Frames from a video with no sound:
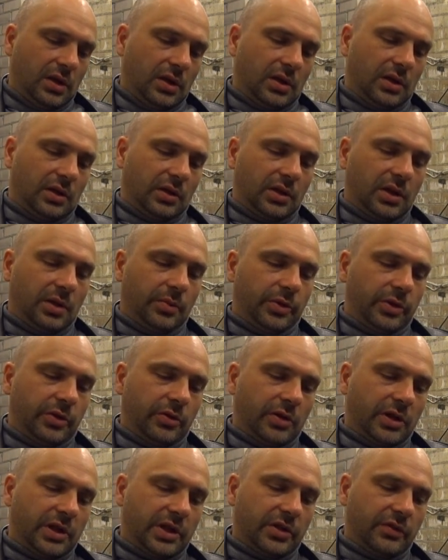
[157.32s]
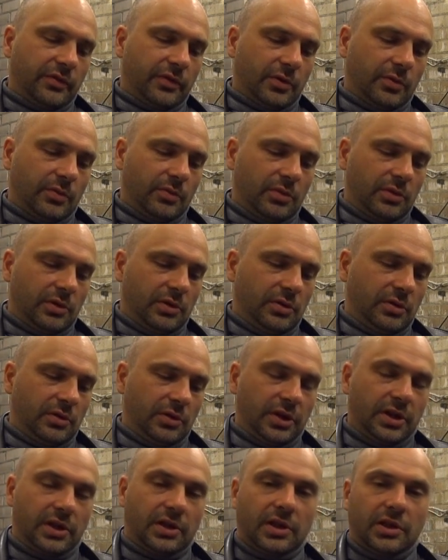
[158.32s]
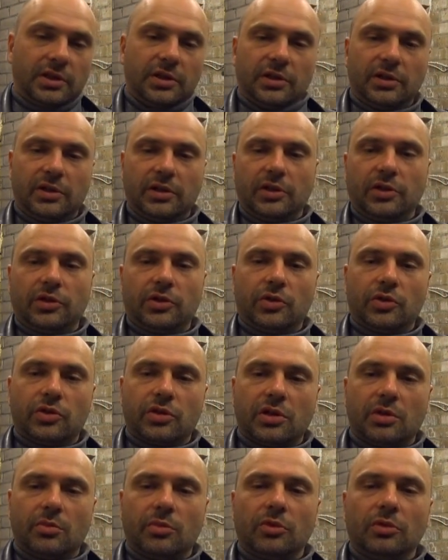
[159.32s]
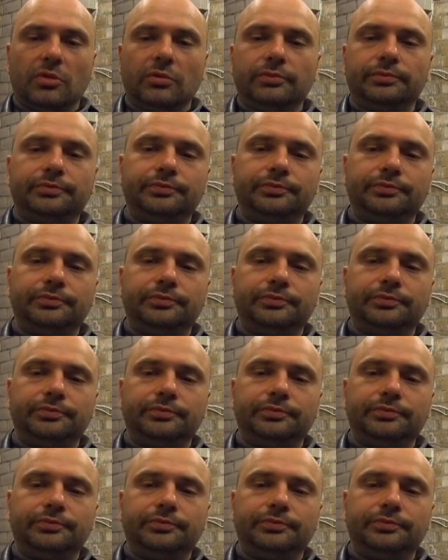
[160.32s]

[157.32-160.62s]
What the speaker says: and keeps your ass from getting into trouble.